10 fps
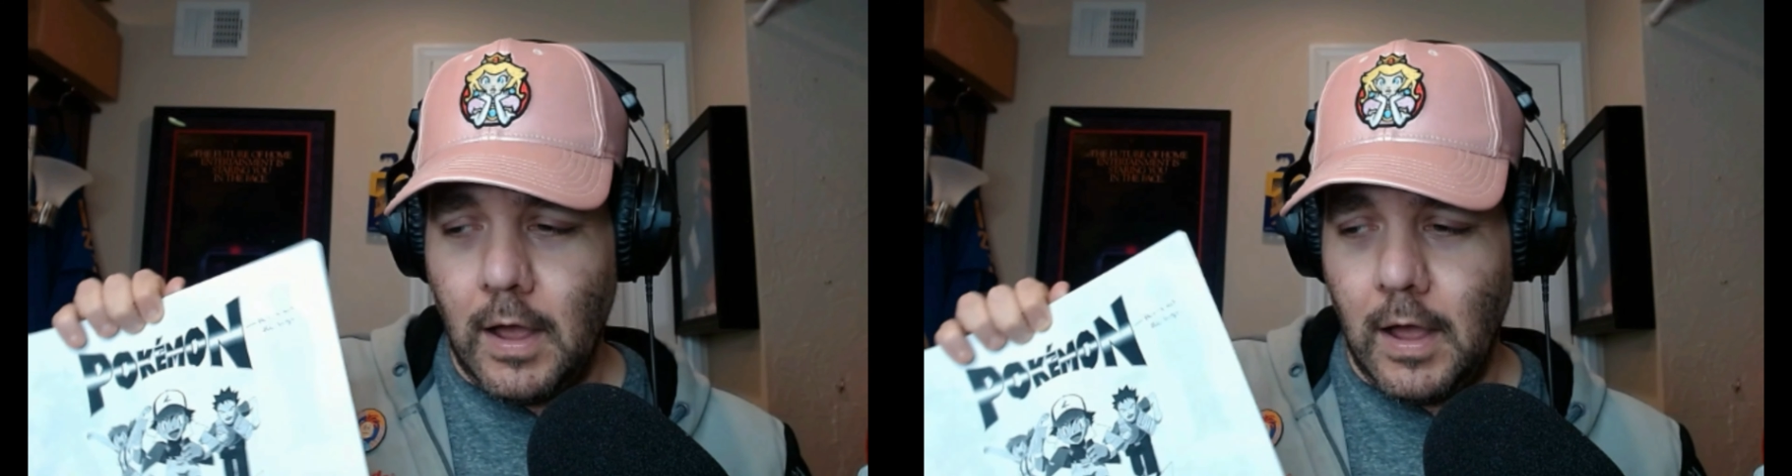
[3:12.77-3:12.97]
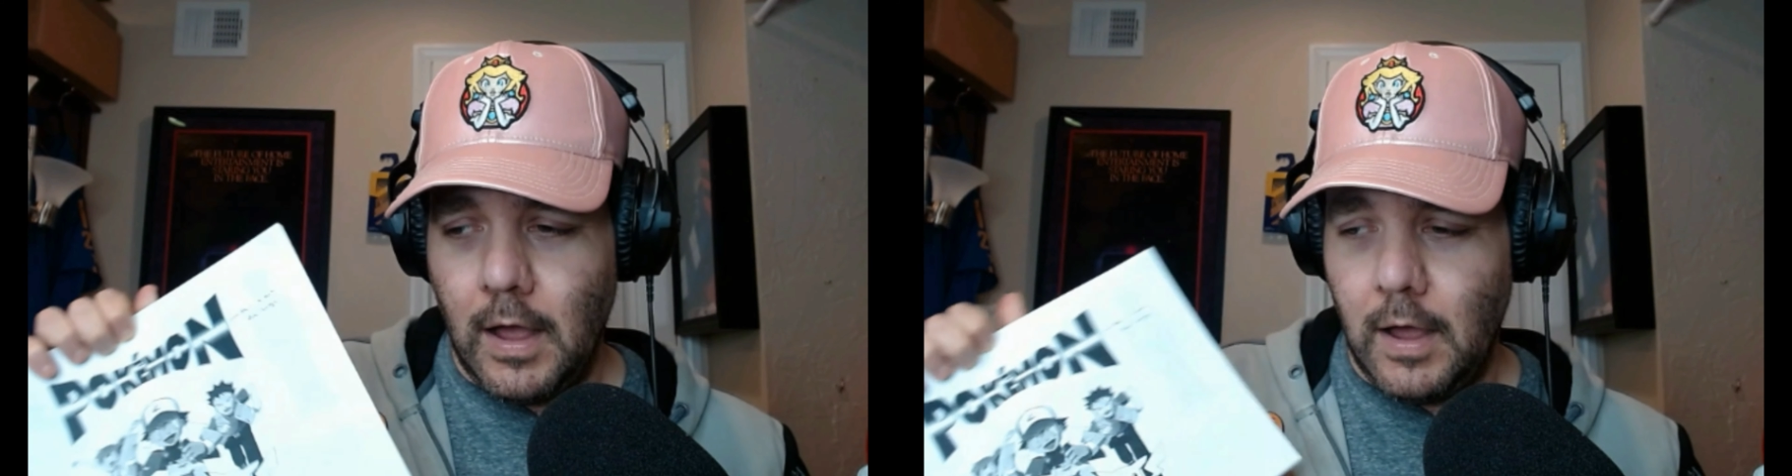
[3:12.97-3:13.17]

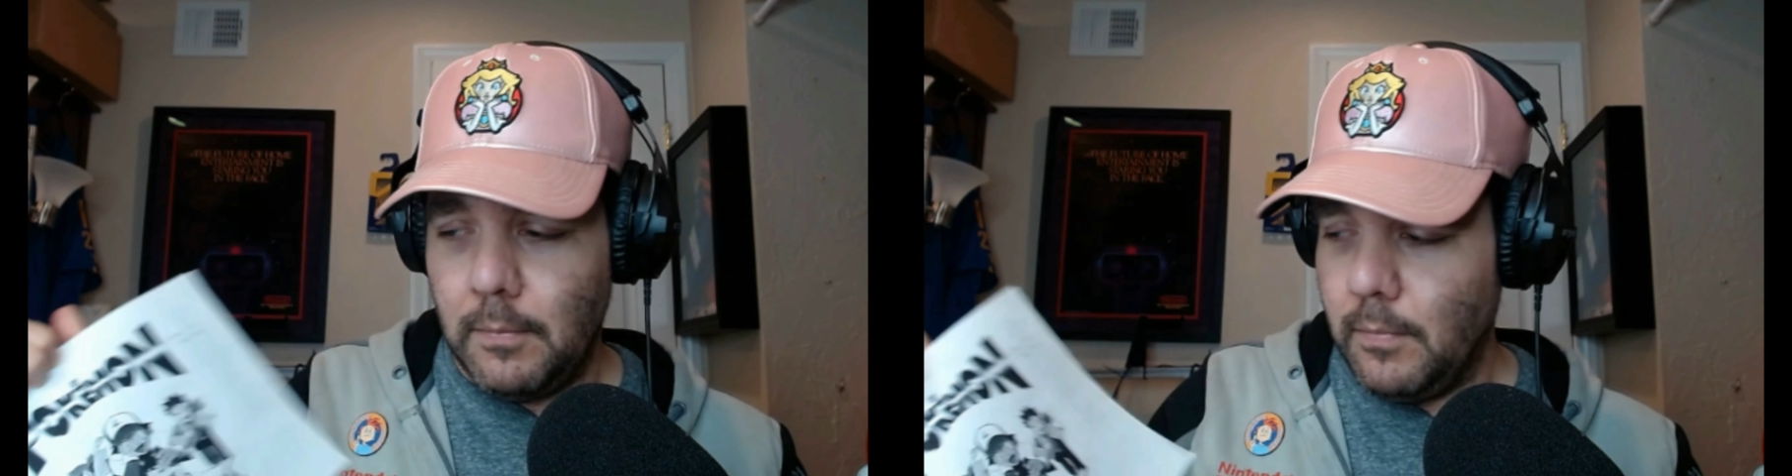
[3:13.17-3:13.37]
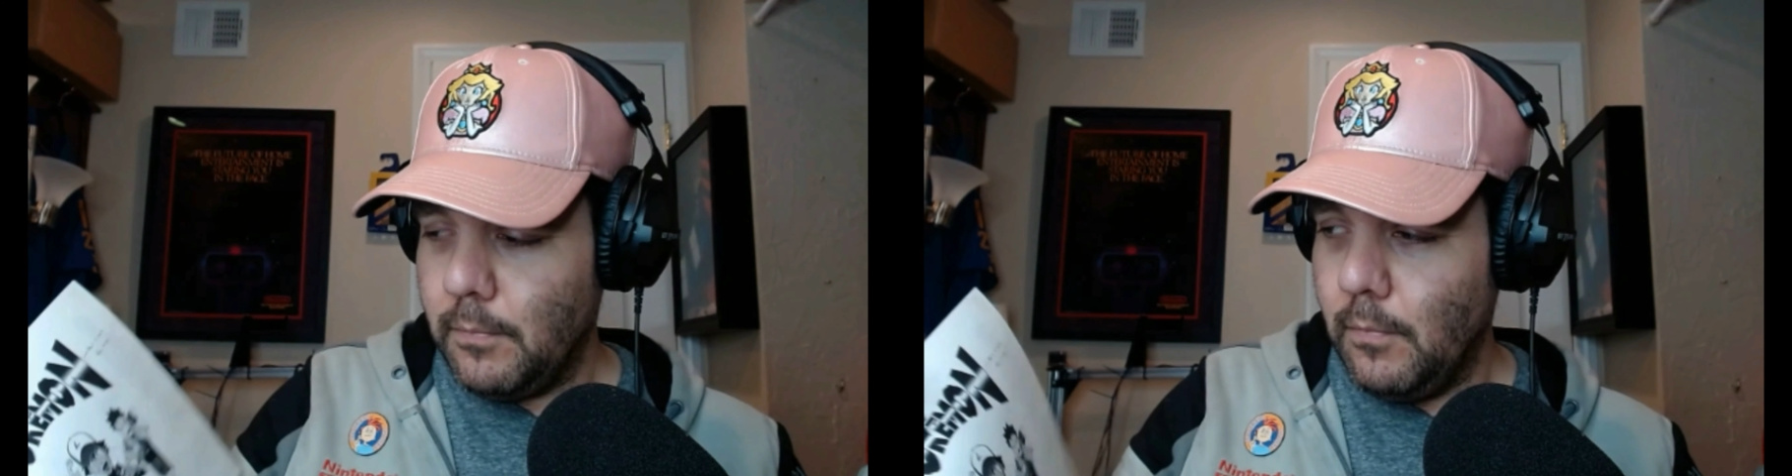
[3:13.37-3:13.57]

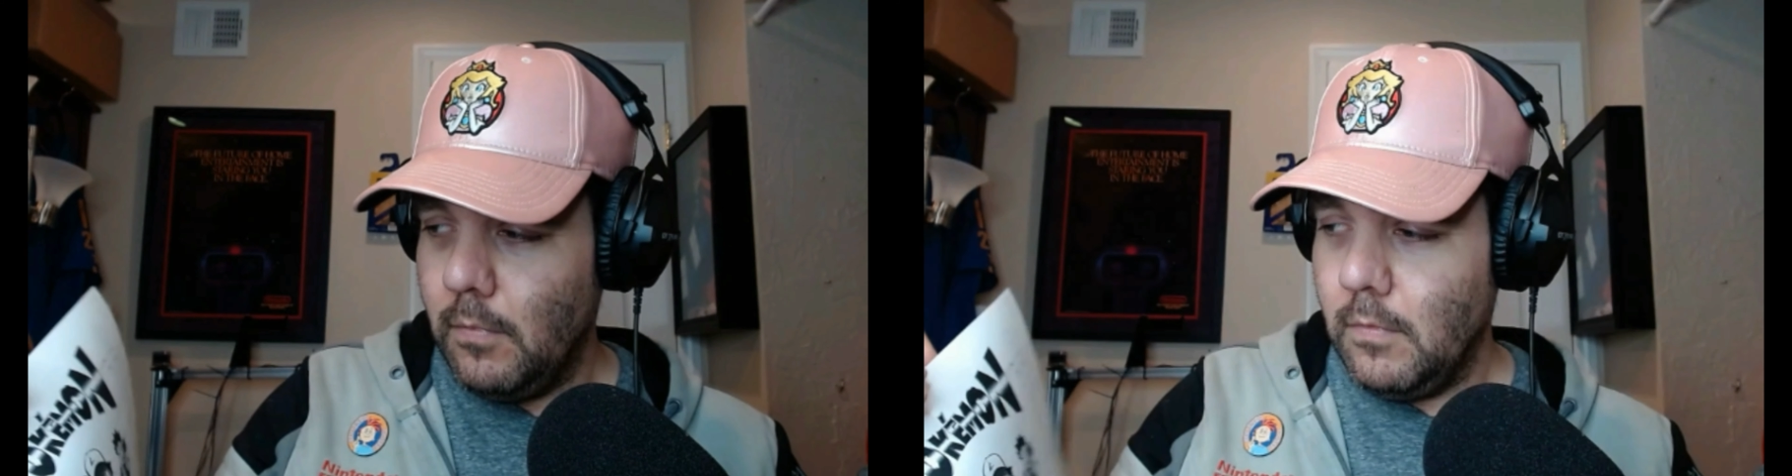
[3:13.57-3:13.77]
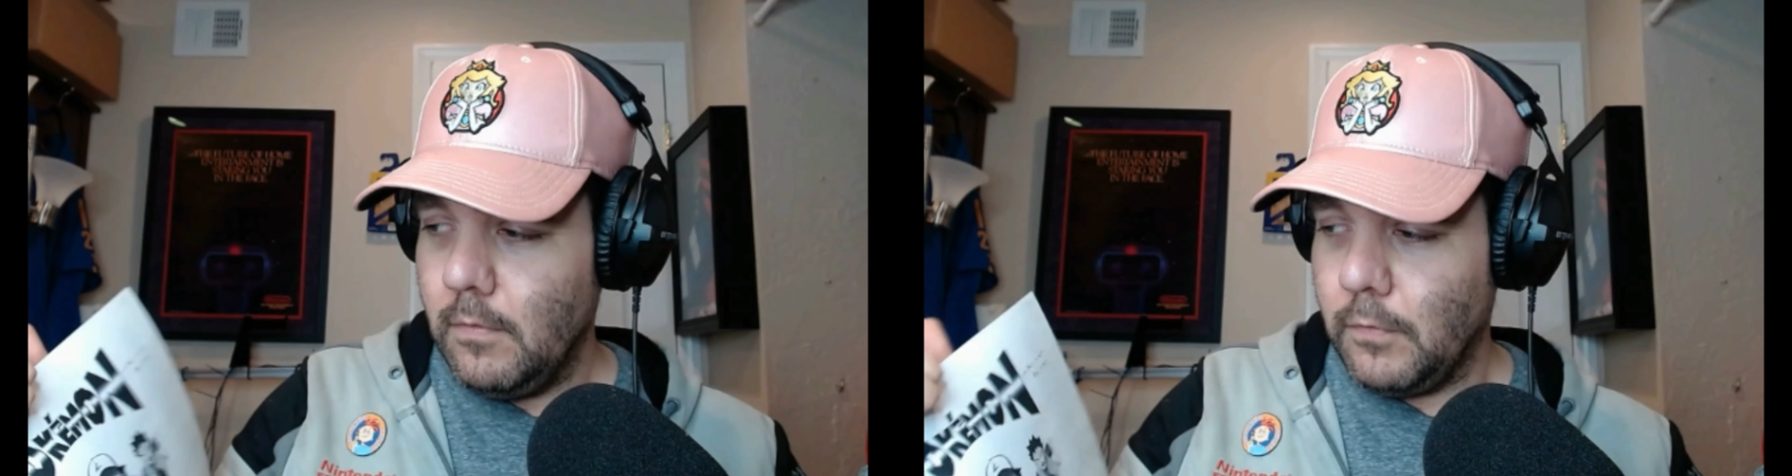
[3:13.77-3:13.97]

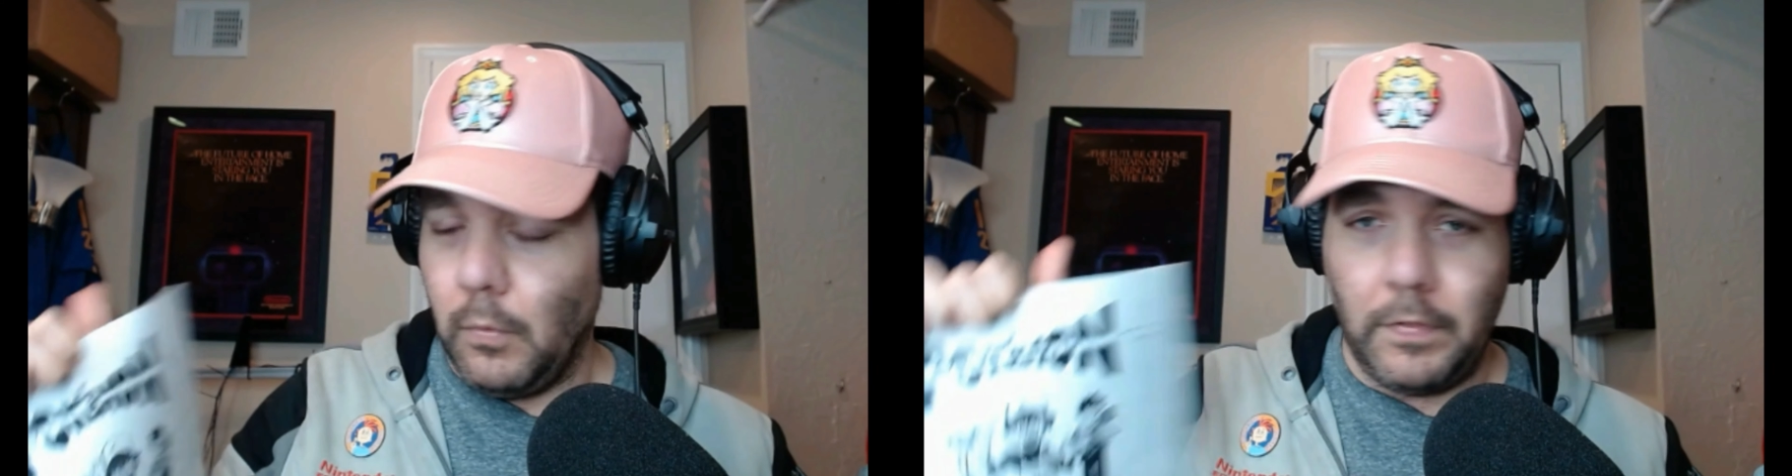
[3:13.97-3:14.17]
For